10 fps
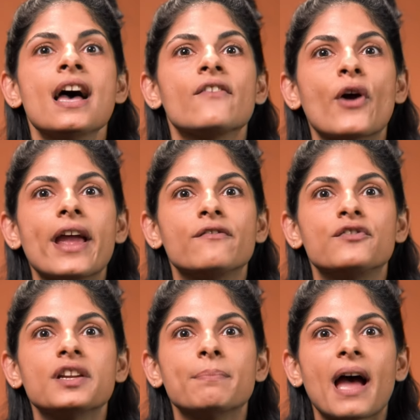for
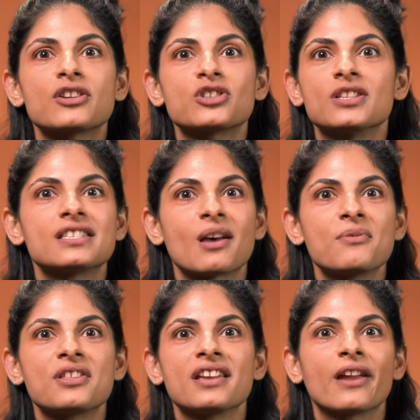every passion
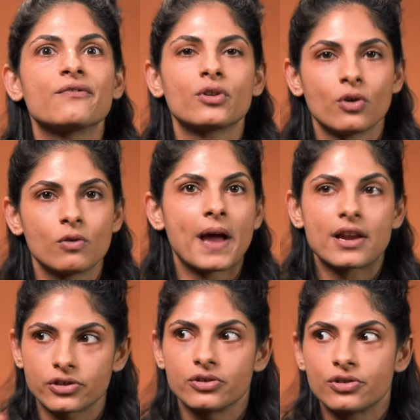something, and for no
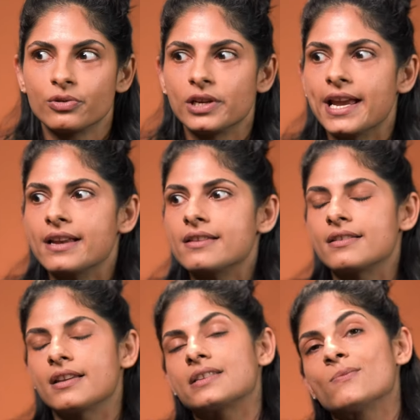passion truly
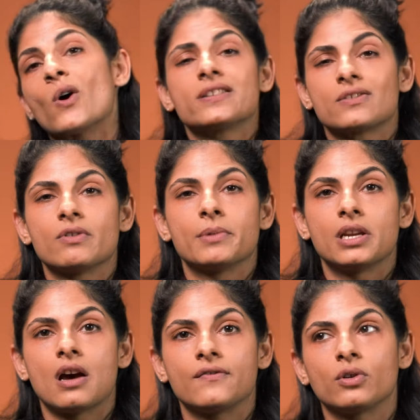anything, as boys and
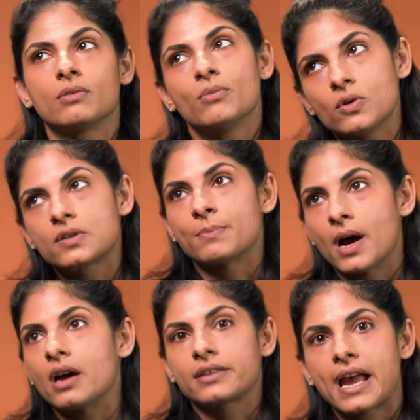women are, for the most
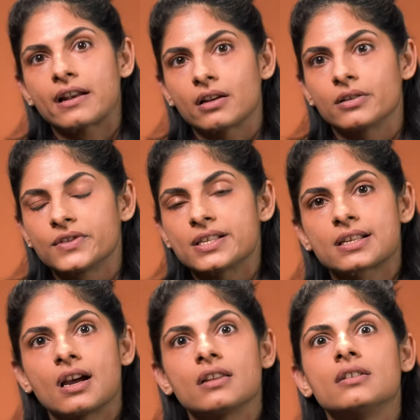part, cattle of this
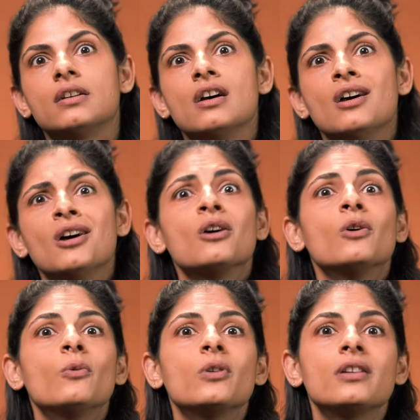color,
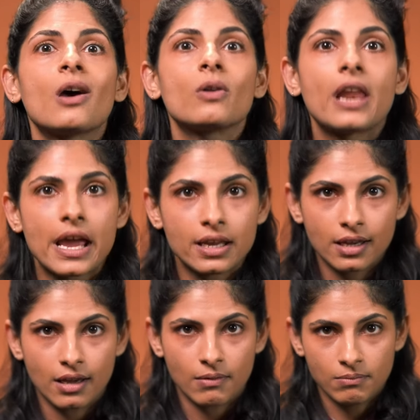would now like
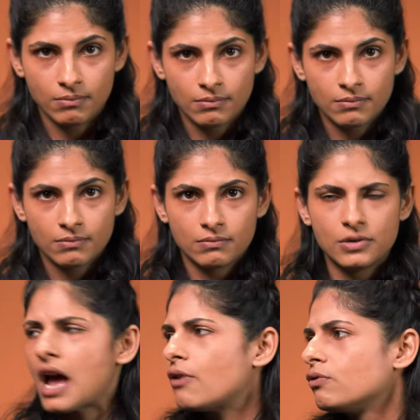him, now